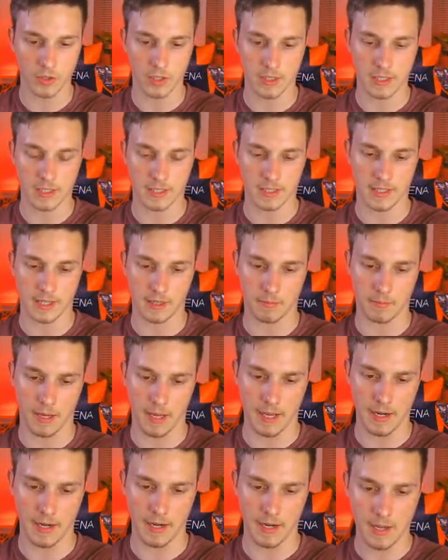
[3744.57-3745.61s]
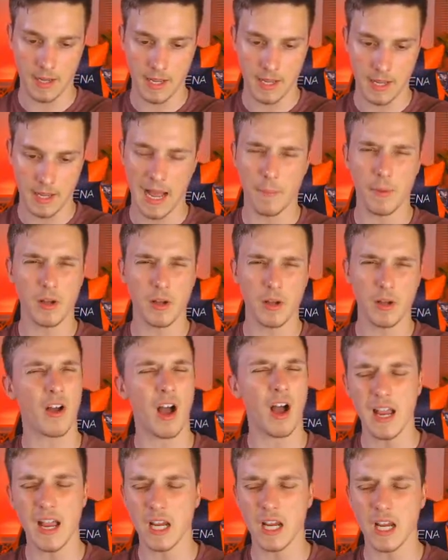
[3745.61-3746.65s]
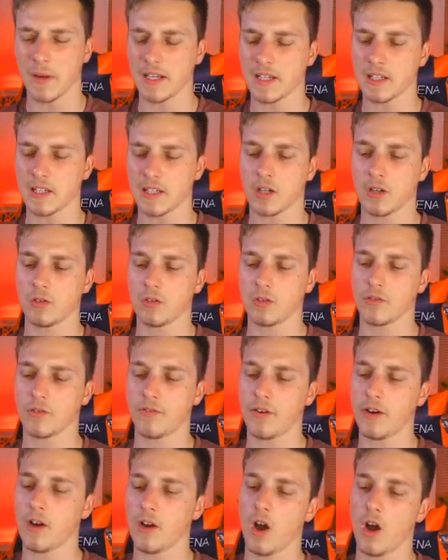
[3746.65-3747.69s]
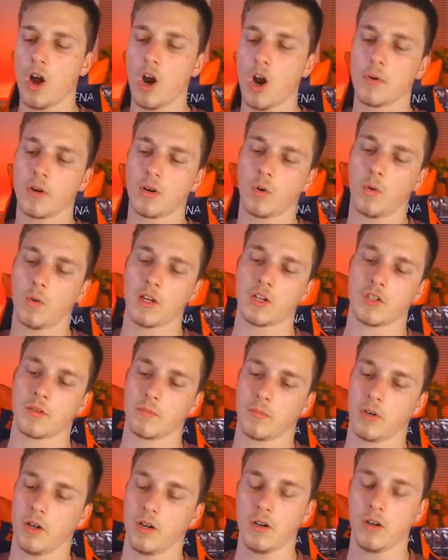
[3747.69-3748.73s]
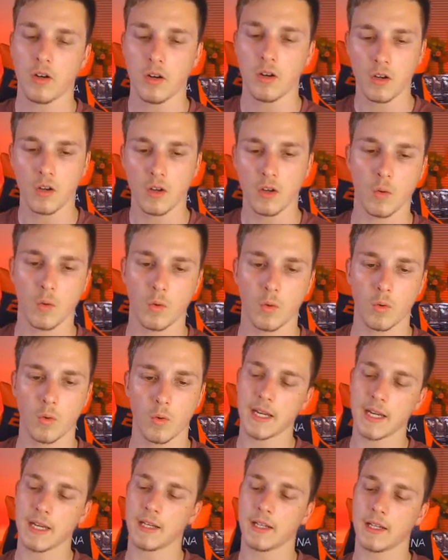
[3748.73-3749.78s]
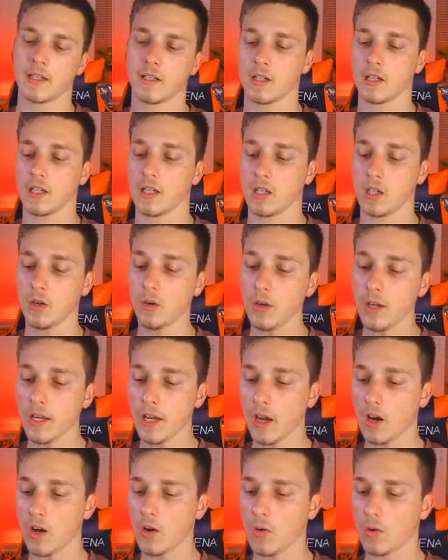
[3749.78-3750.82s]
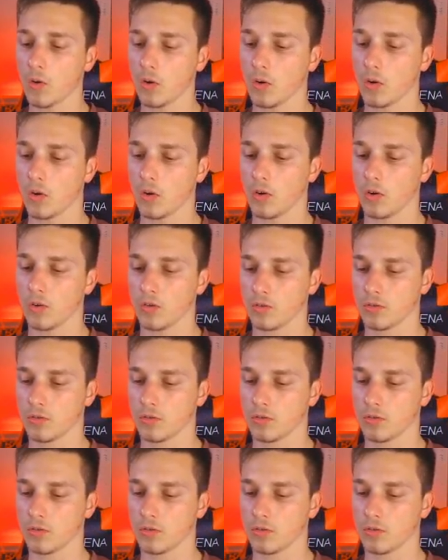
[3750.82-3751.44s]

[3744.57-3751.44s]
says Insect Man. How much have I spent in total? It's a very open question, bro. What do you mean, in Yu-Gi-Oh, or...?